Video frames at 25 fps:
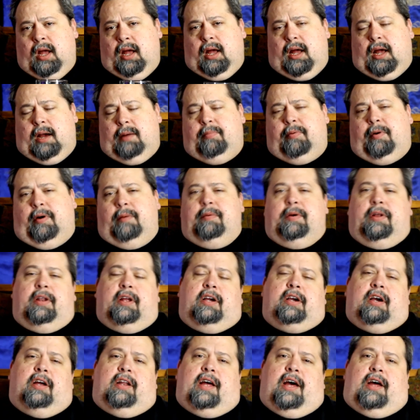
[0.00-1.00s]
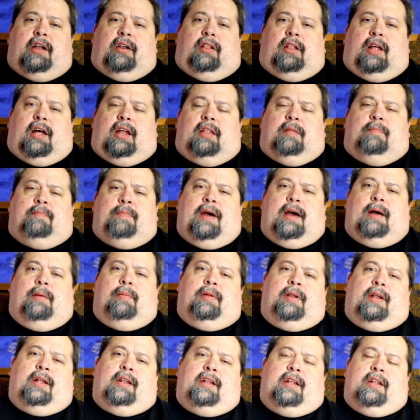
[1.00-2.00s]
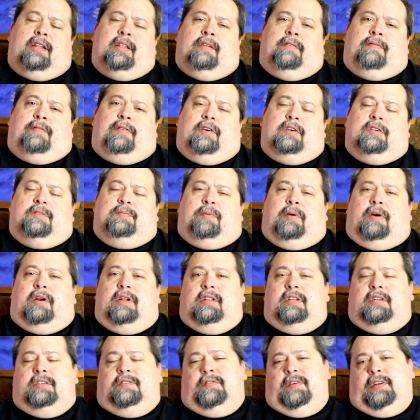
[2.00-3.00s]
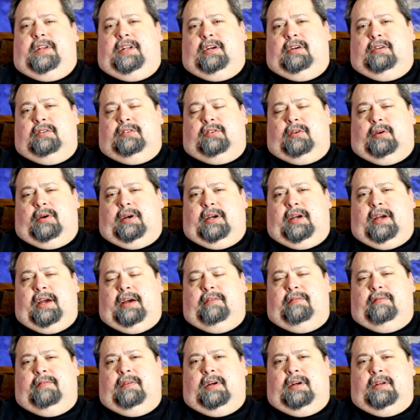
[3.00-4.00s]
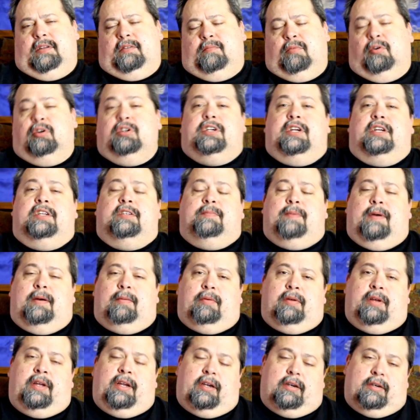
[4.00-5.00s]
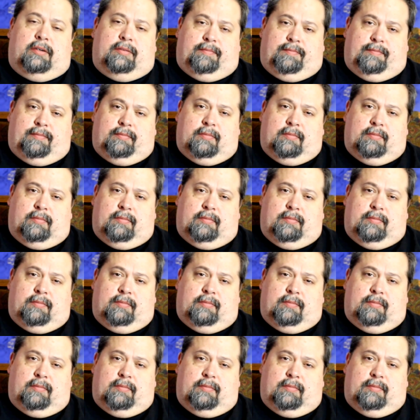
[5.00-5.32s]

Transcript: I'm probably going to cut out a lot of the babbling I did in the first part of this video, so I have uh, more chance to babble here.